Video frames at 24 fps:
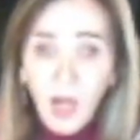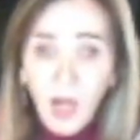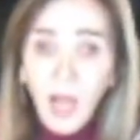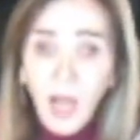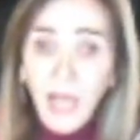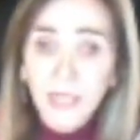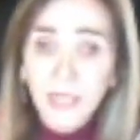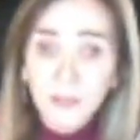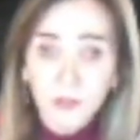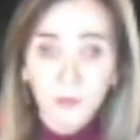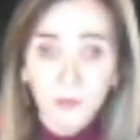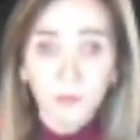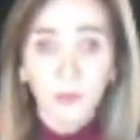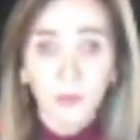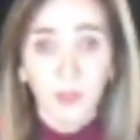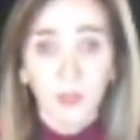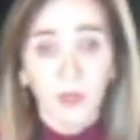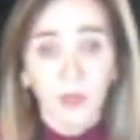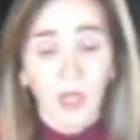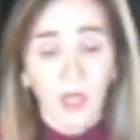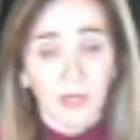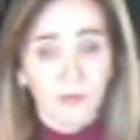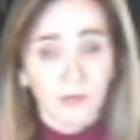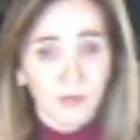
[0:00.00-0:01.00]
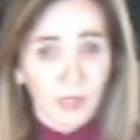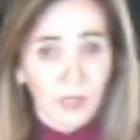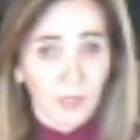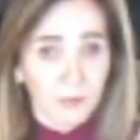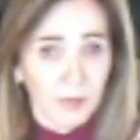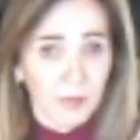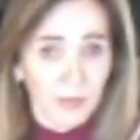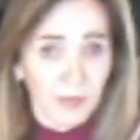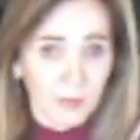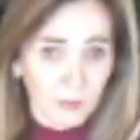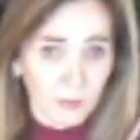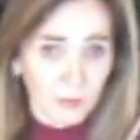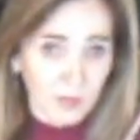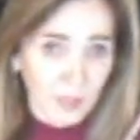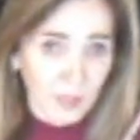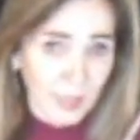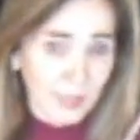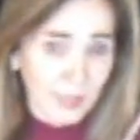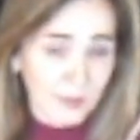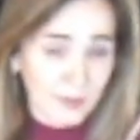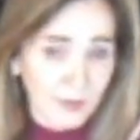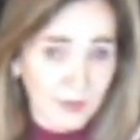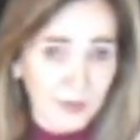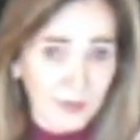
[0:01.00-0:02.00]
I do put a lot of time into those
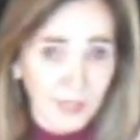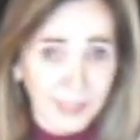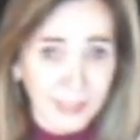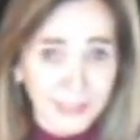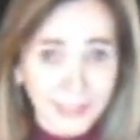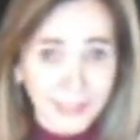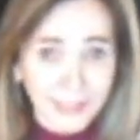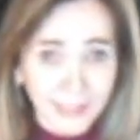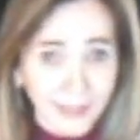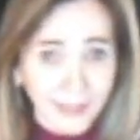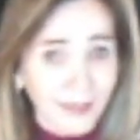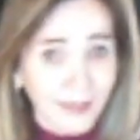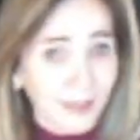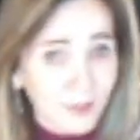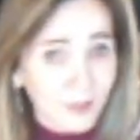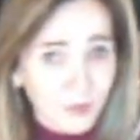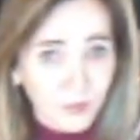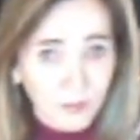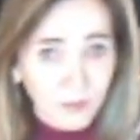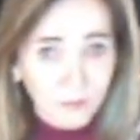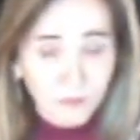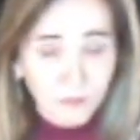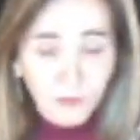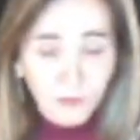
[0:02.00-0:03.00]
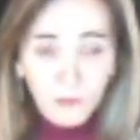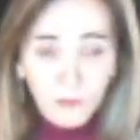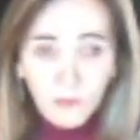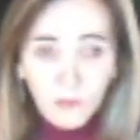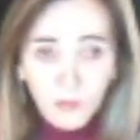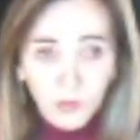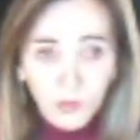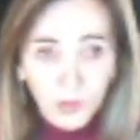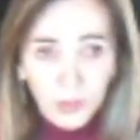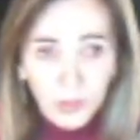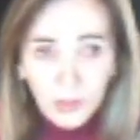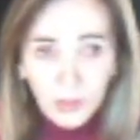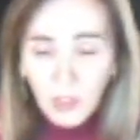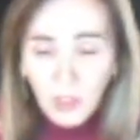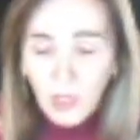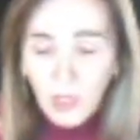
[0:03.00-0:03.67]
classes, and I cannot do them for free.